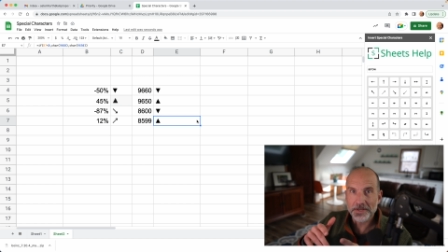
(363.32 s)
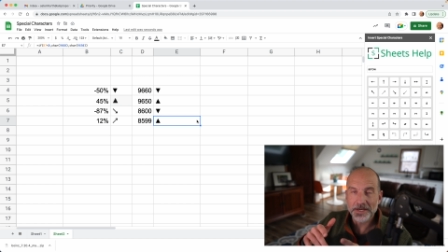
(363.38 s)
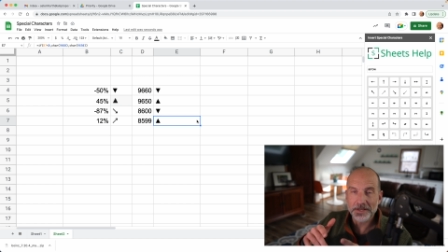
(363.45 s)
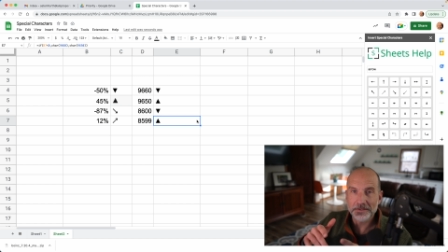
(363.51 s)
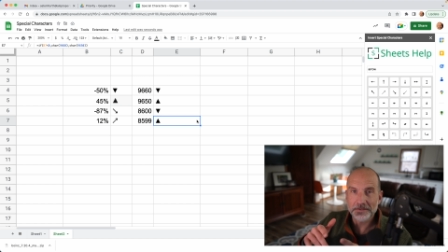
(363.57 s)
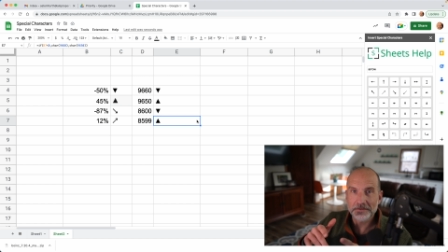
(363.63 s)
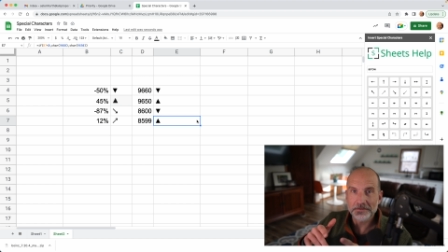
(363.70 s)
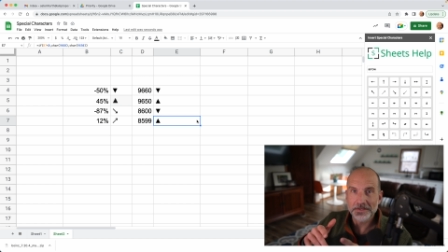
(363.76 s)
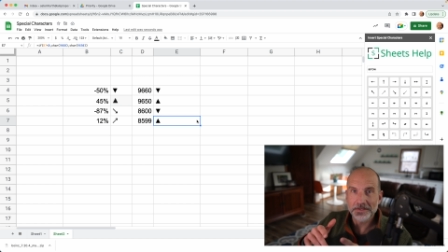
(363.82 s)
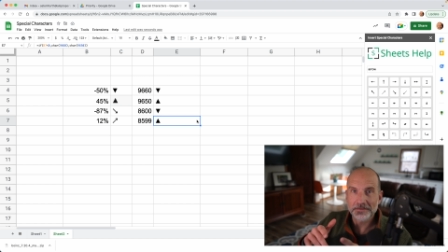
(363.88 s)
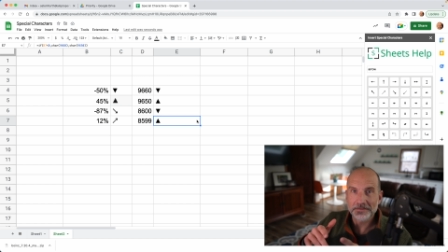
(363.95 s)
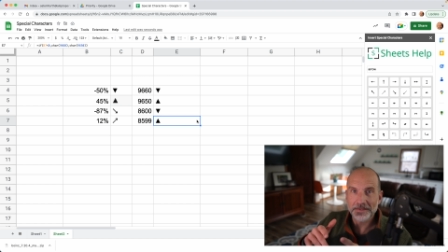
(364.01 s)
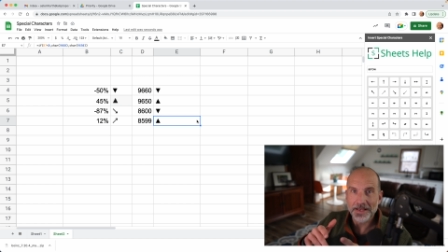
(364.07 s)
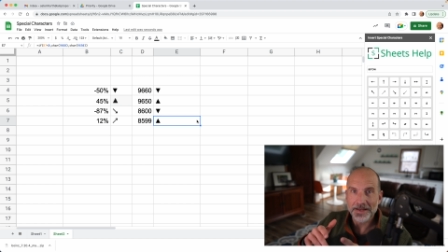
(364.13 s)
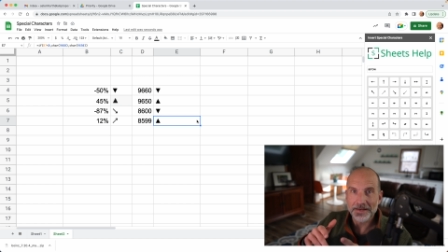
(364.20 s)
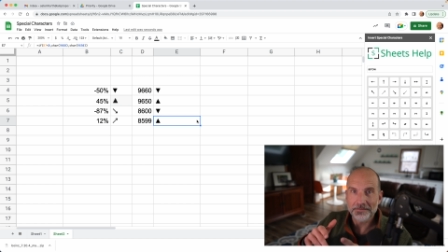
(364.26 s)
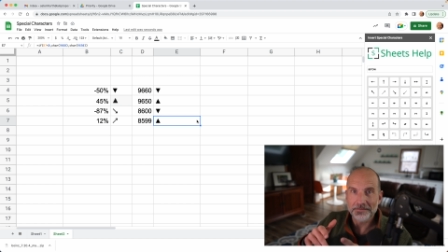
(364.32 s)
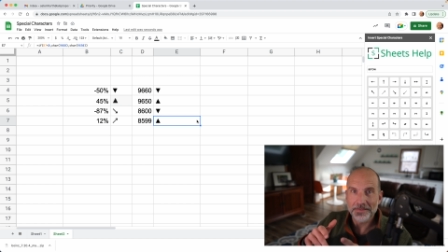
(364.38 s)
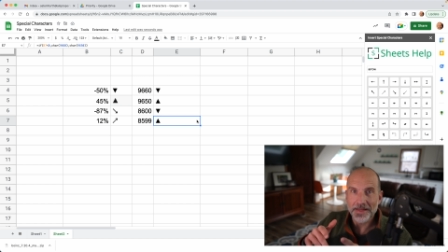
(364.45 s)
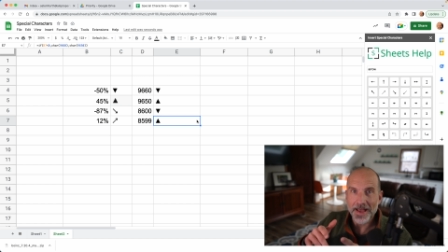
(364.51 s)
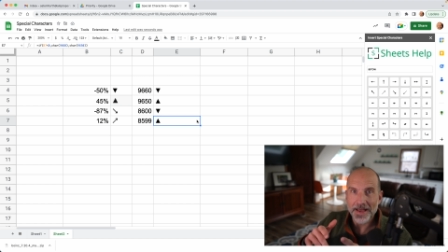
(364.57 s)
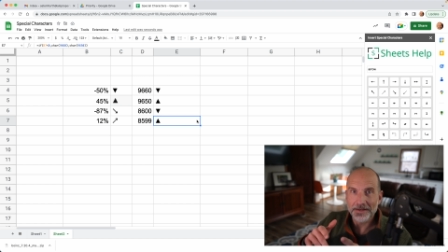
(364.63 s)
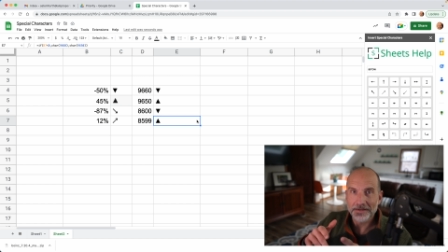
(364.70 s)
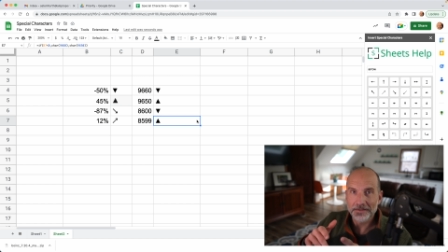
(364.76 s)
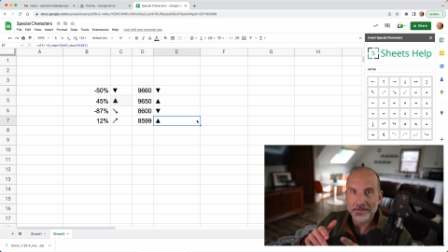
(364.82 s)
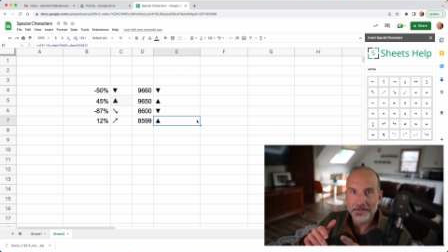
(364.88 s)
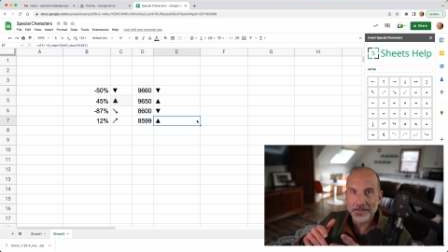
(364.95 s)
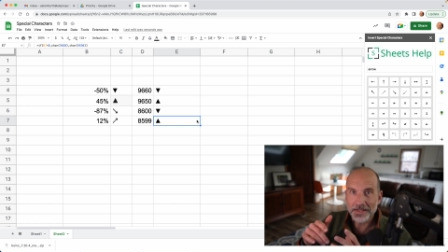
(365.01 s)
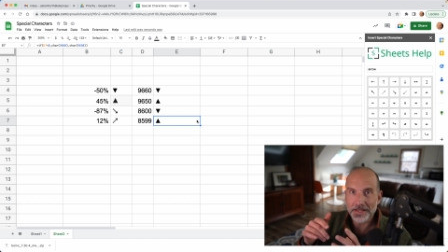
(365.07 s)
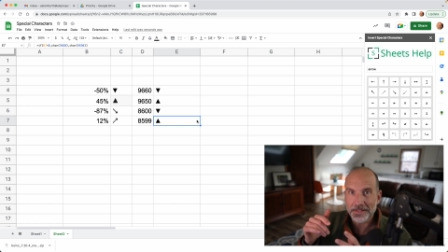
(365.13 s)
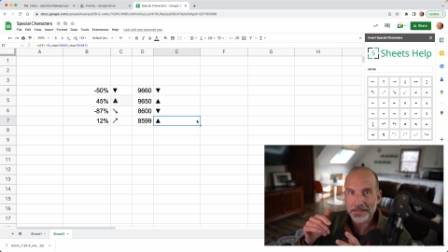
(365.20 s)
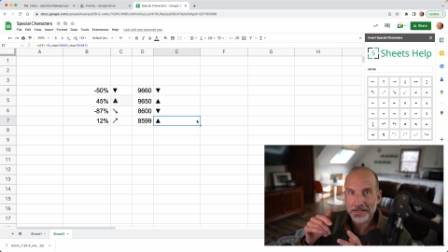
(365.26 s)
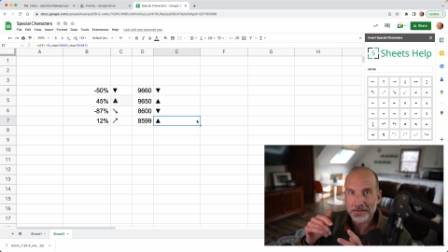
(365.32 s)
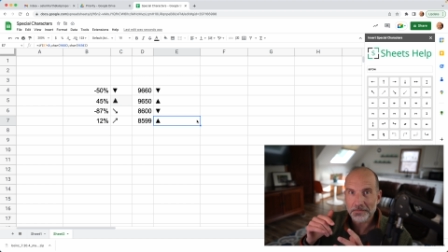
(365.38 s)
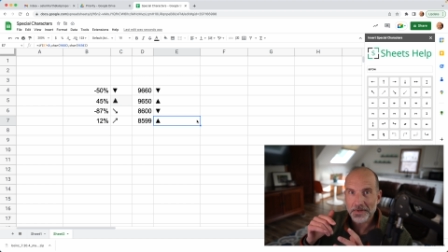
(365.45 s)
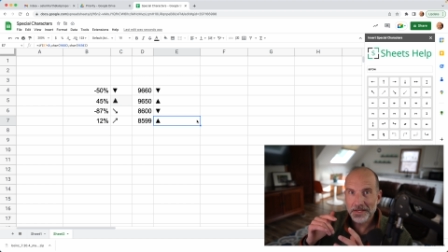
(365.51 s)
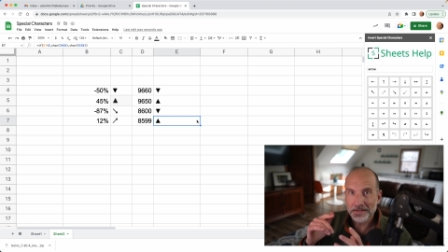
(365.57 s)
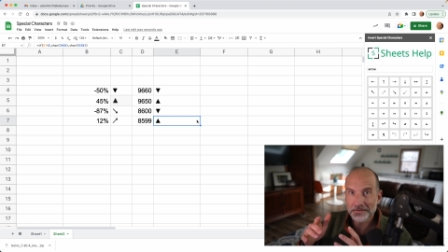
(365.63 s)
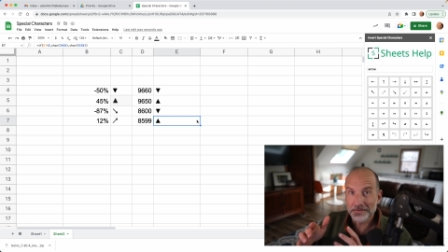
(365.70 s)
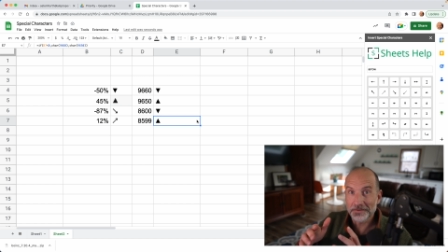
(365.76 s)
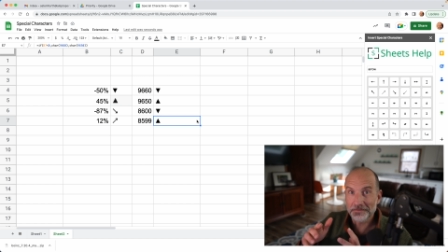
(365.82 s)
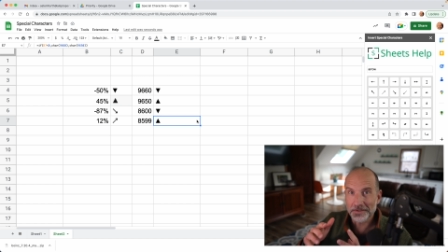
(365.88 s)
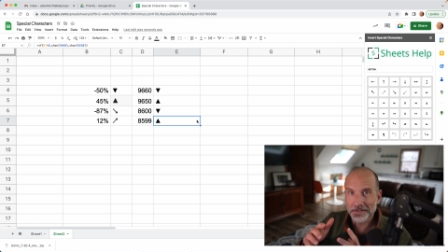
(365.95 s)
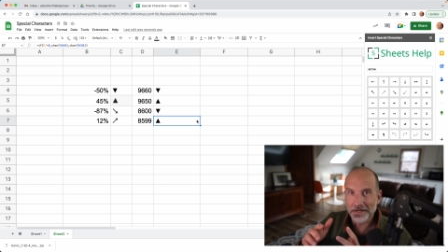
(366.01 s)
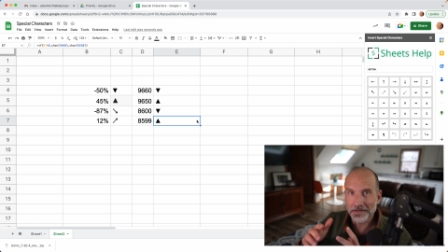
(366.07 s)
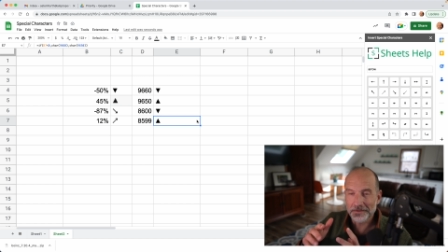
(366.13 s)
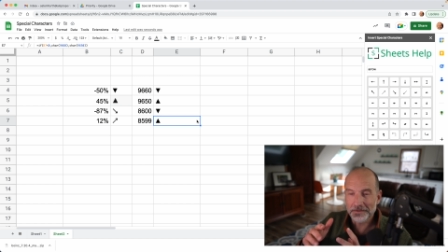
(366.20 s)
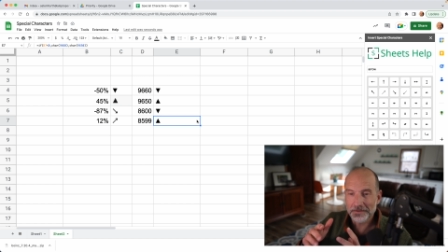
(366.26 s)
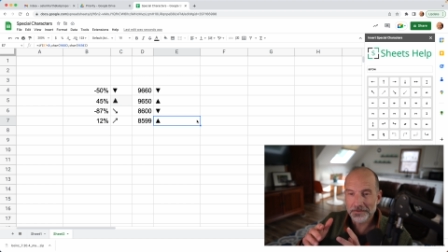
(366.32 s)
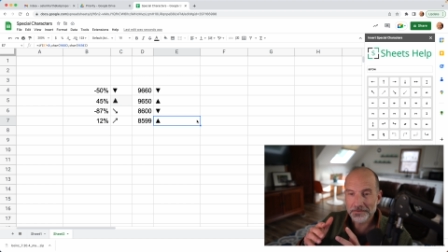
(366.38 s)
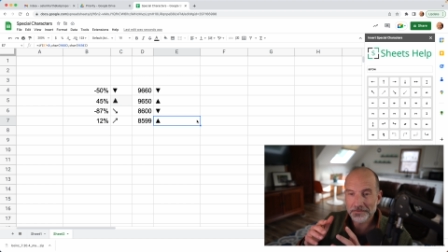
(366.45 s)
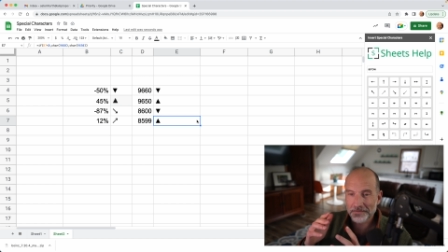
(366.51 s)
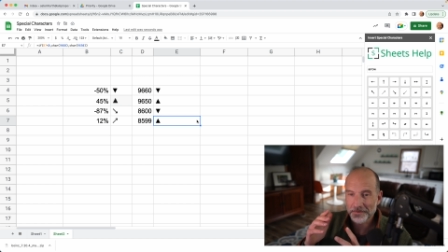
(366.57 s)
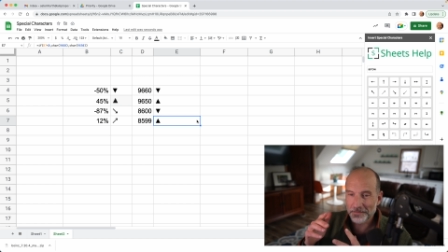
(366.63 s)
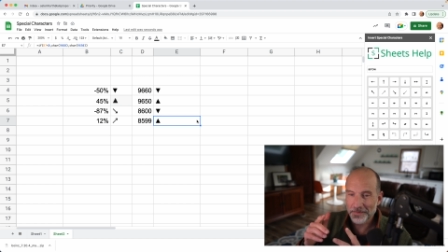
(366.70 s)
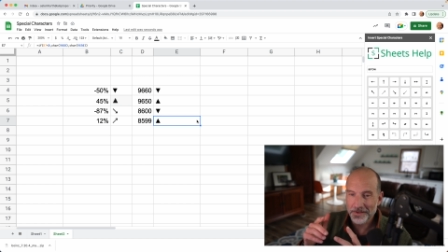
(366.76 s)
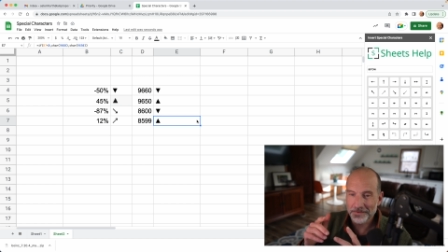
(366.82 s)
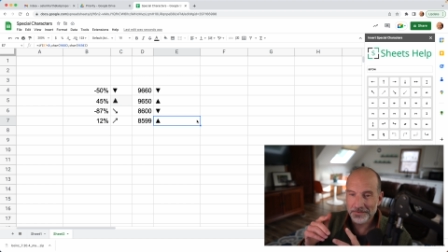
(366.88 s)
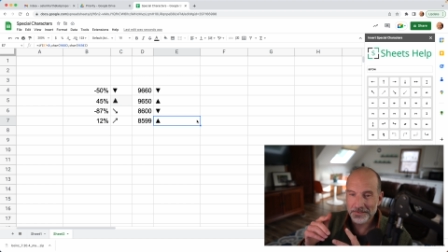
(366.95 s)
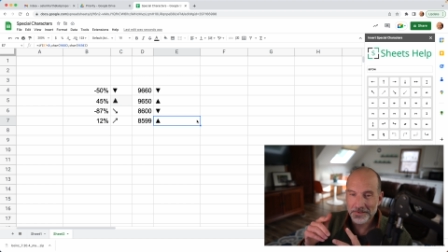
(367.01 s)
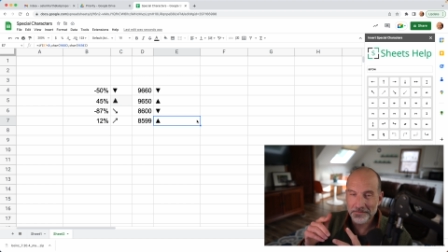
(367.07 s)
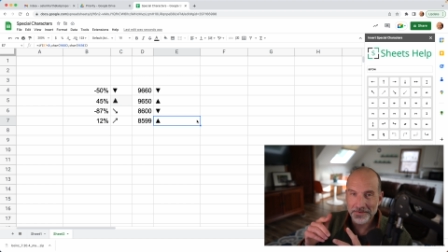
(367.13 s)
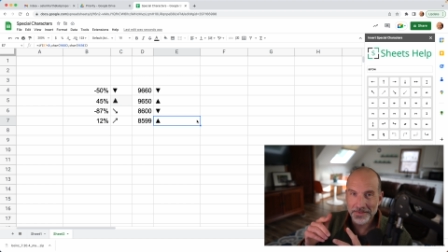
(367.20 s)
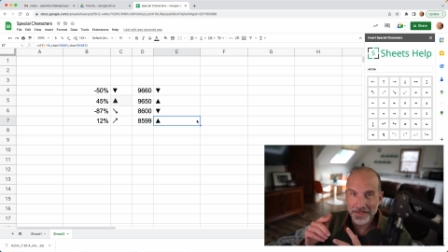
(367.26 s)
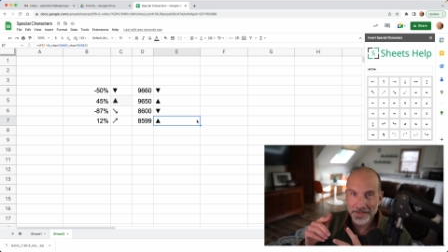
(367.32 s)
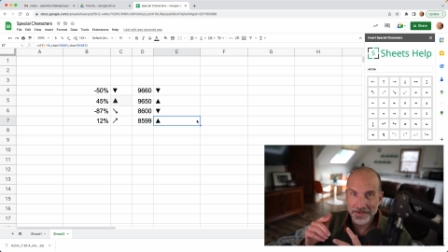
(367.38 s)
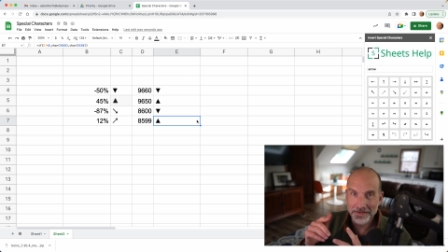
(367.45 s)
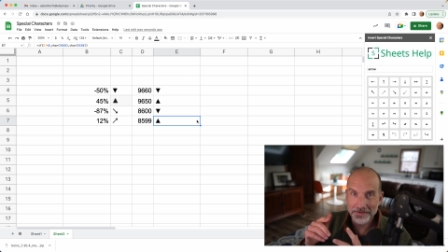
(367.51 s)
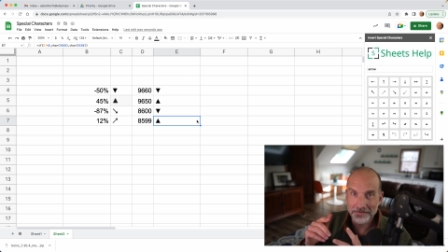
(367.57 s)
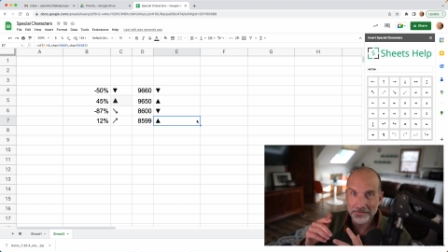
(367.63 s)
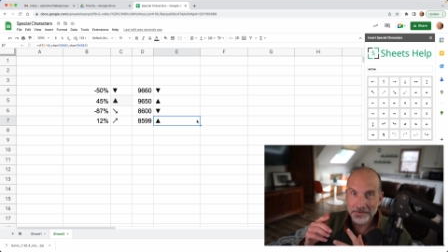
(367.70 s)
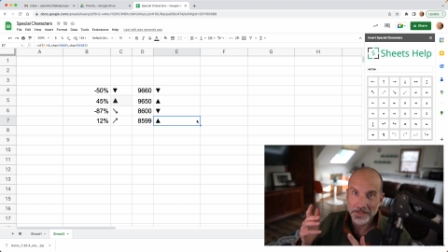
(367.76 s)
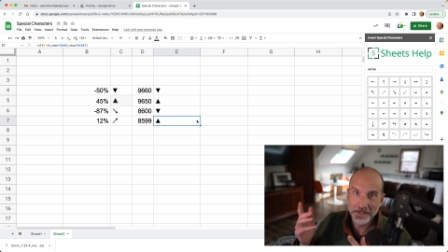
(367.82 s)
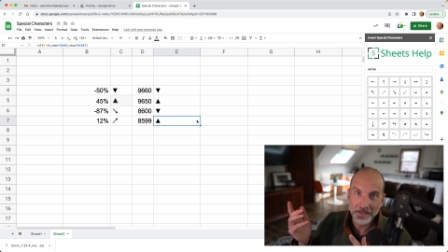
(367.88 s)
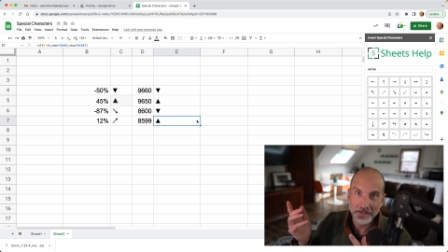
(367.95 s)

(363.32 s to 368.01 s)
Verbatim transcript: characters inside of that and then made it different colors for positive and negative.